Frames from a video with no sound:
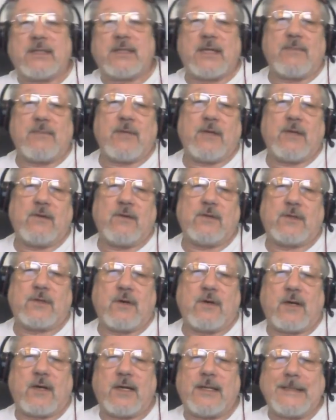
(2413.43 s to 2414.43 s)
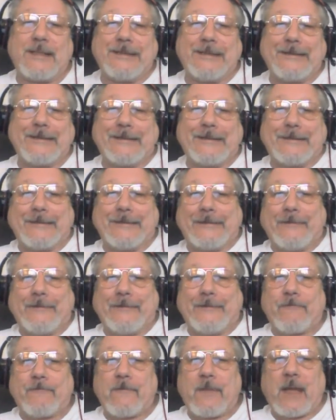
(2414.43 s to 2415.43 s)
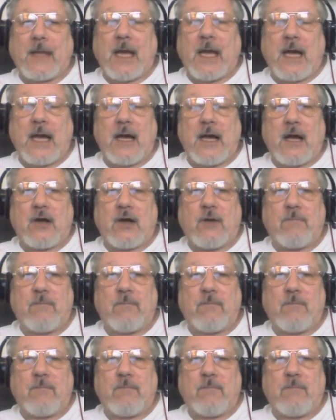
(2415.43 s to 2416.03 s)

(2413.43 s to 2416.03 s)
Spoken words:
somebody who's got a